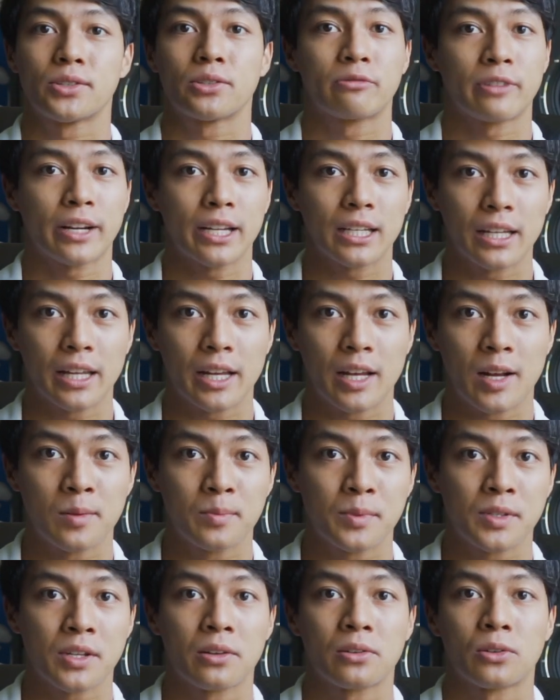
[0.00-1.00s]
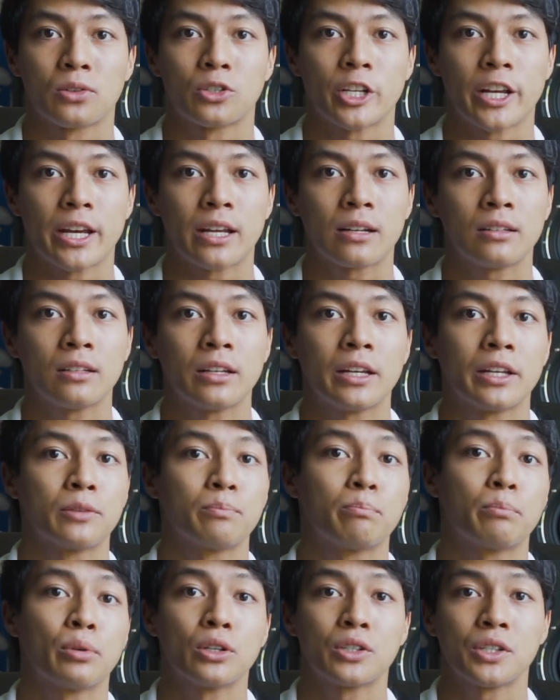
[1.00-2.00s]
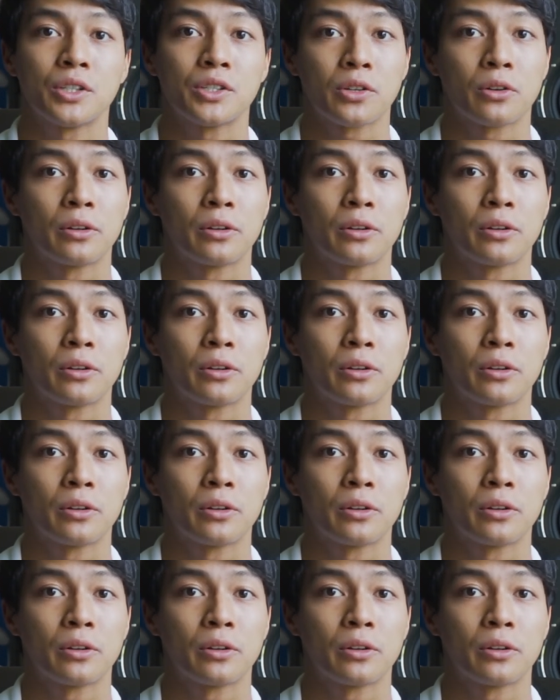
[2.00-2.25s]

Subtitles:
greatly helps out our channel and pushes